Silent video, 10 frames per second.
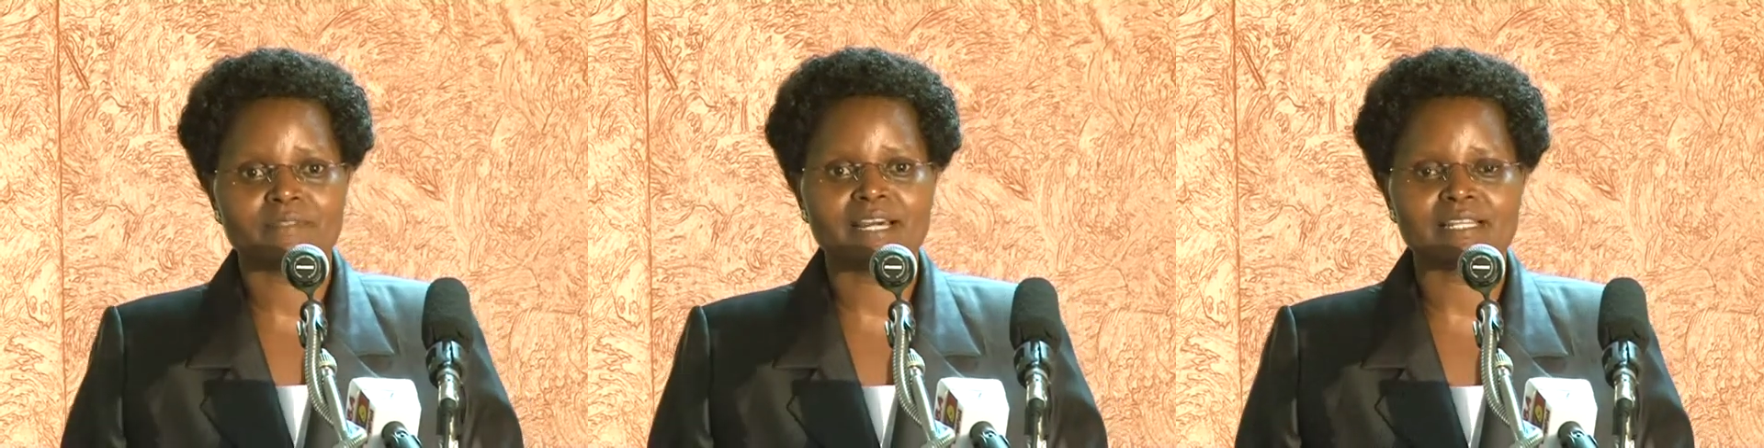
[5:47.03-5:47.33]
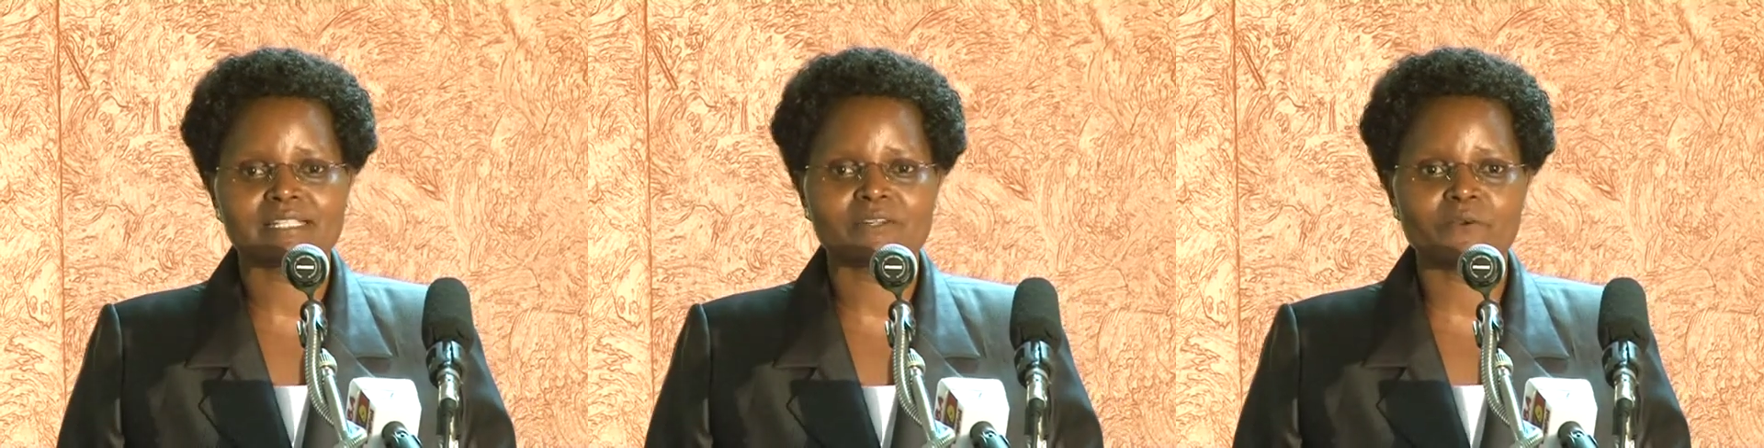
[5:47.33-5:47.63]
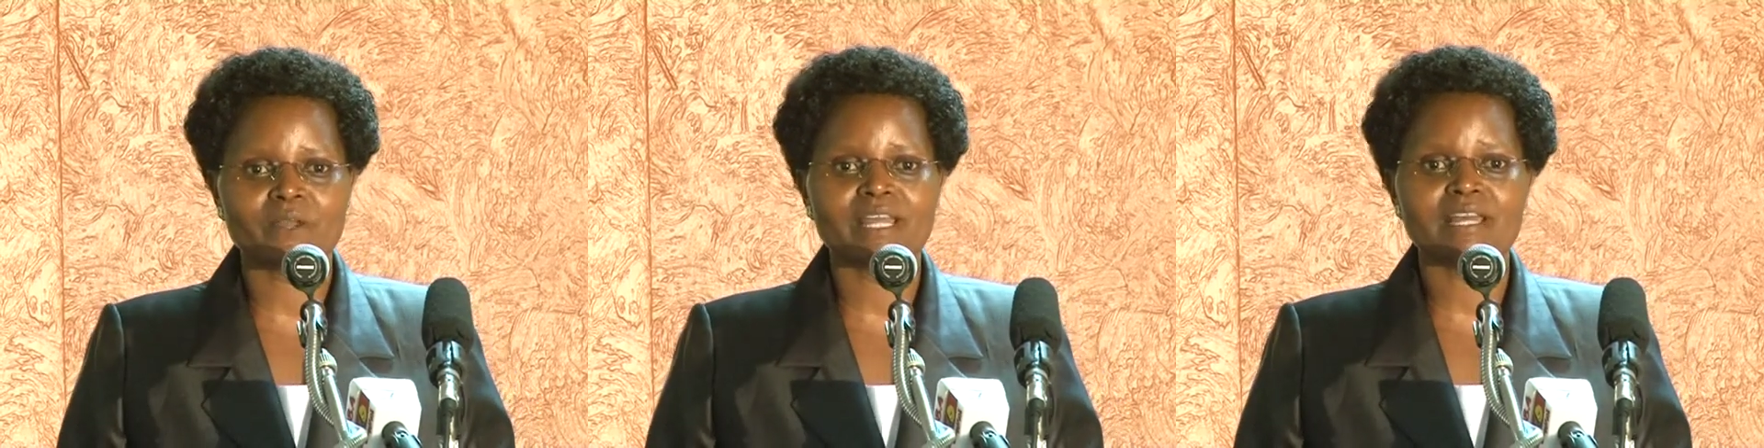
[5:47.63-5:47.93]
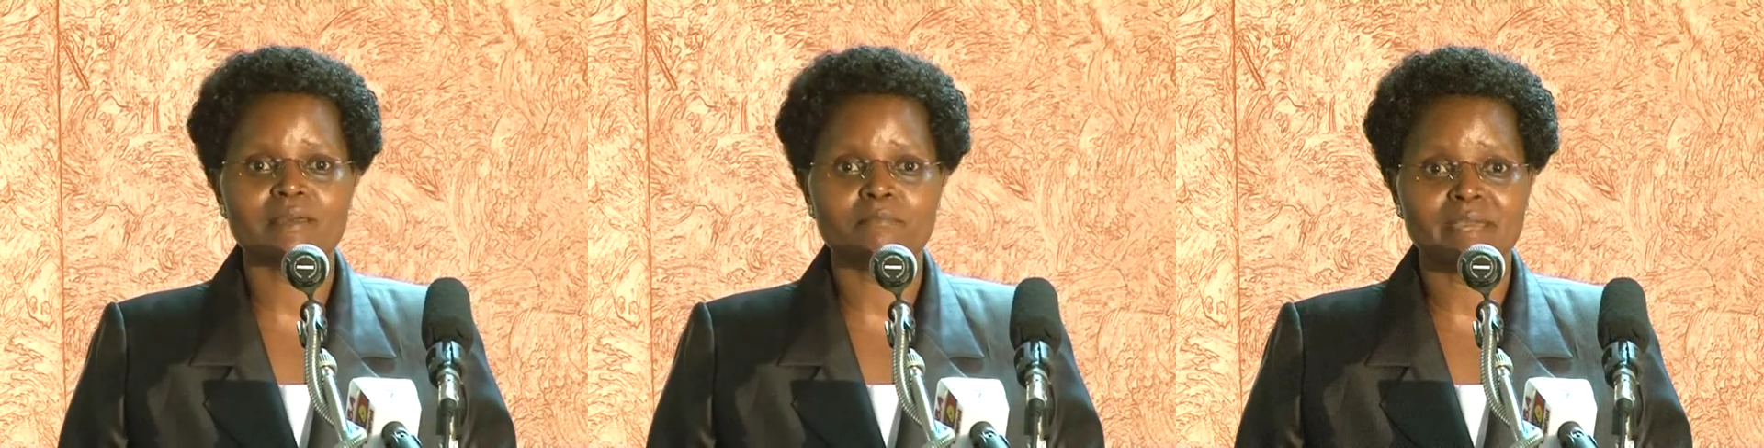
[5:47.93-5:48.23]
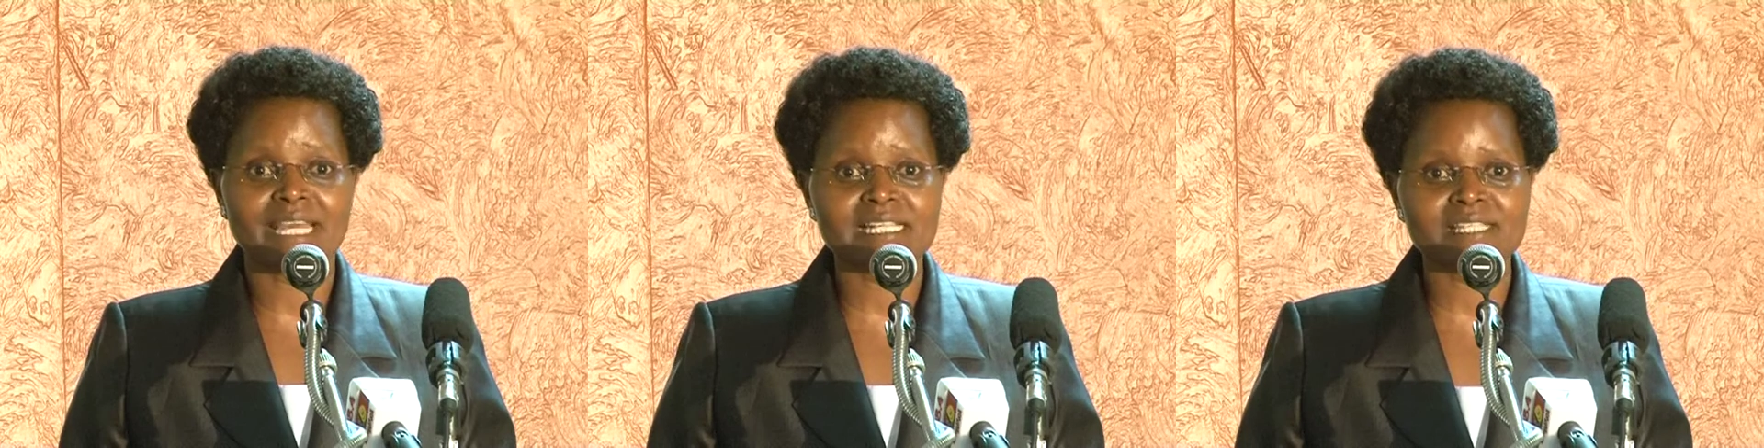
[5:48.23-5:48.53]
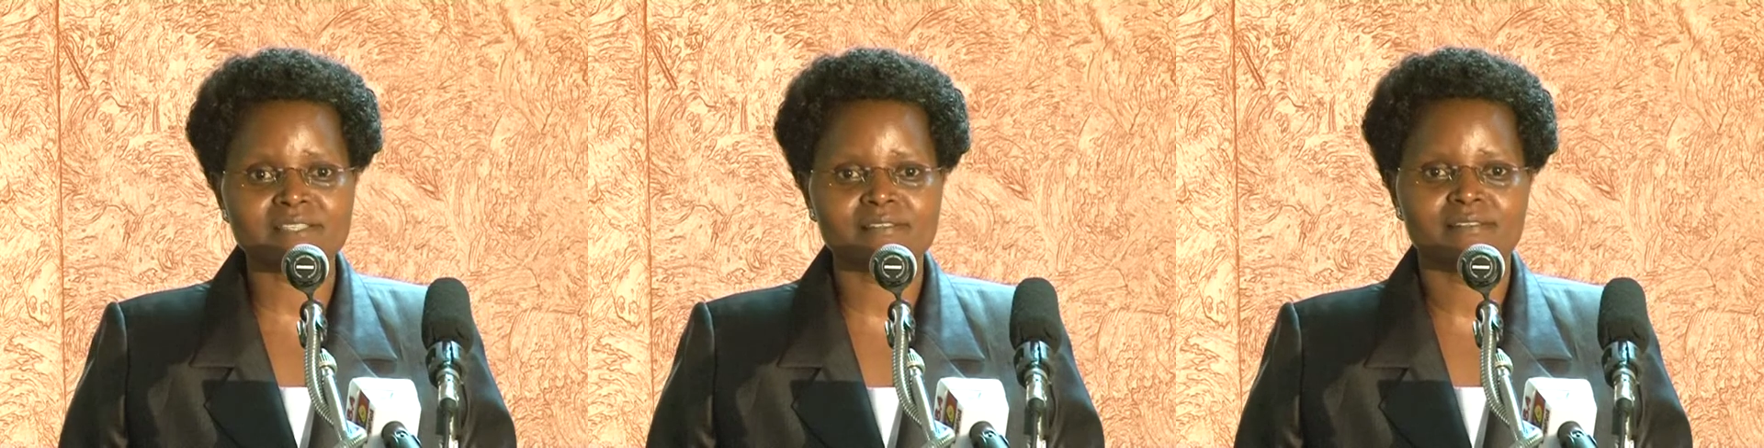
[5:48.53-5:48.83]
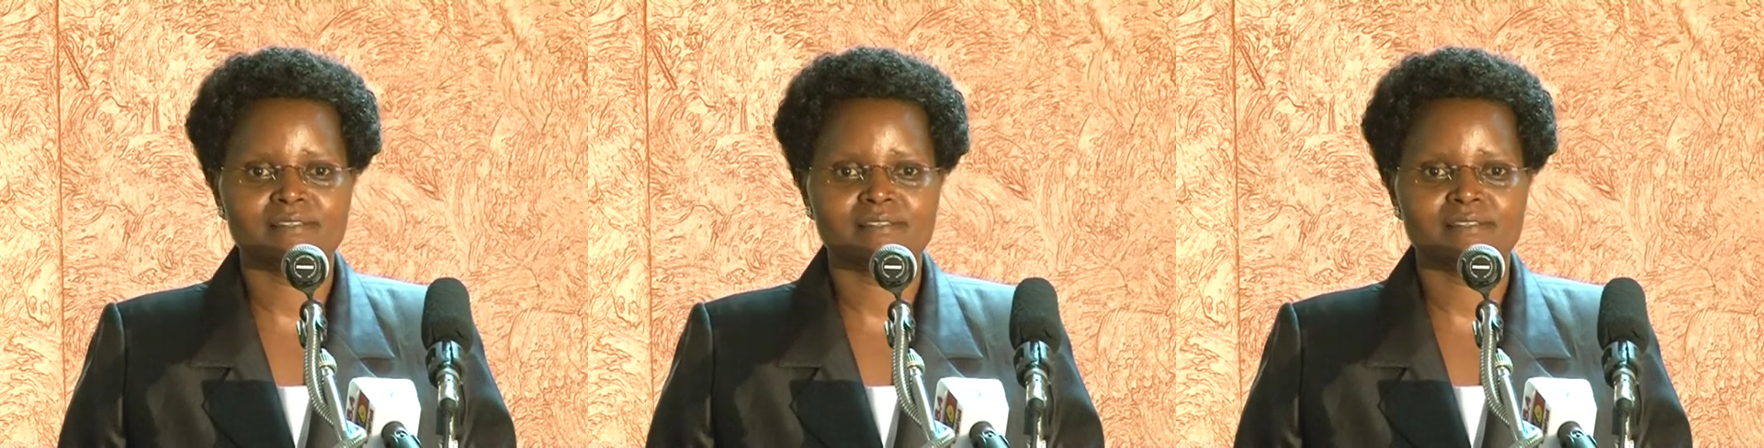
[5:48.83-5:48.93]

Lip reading: that is growing maize,